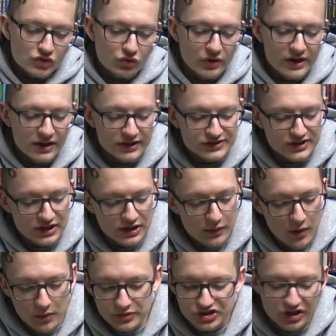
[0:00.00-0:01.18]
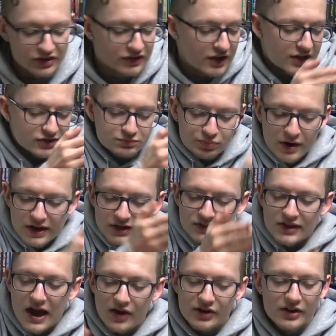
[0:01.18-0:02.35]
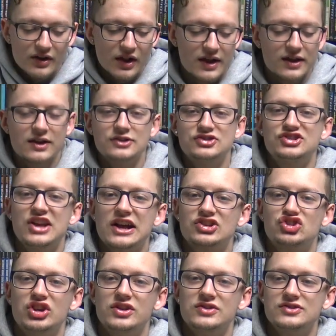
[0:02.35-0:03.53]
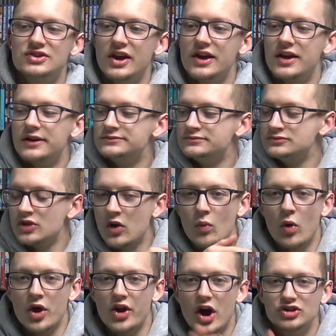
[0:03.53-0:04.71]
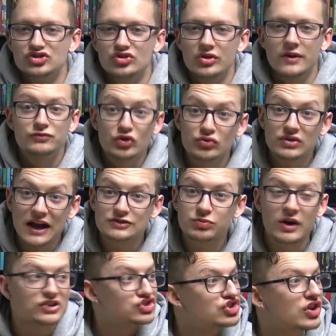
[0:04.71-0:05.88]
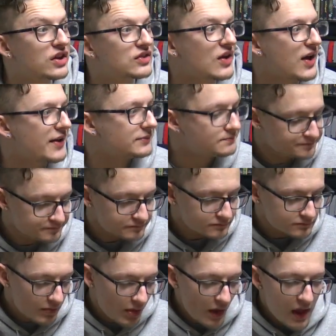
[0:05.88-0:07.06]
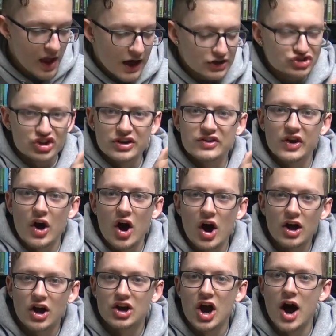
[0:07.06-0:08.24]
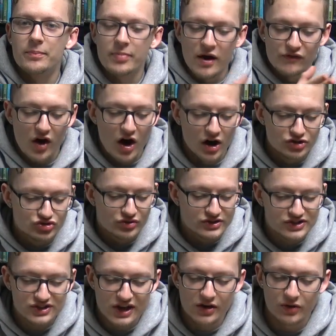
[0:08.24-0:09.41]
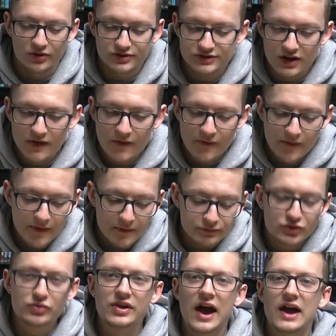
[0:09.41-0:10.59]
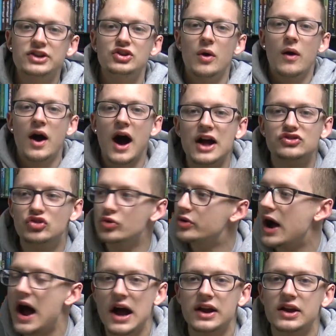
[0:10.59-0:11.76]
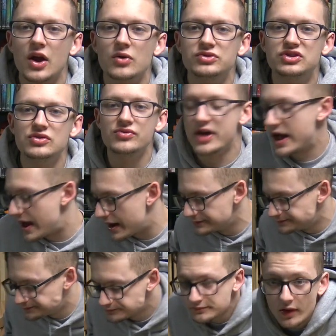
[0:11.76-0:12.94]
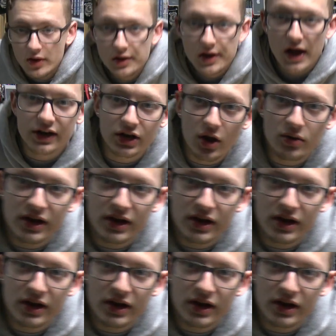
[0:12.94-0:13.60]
Realistically, what we should have did is break it down in, like, sections. Like, one hundred... Dude, that's what I should have did. I should have did a, a cup of one hundred Skittles. Dude, that, you know what? I, dude, I'm going to go do that. I'm going to go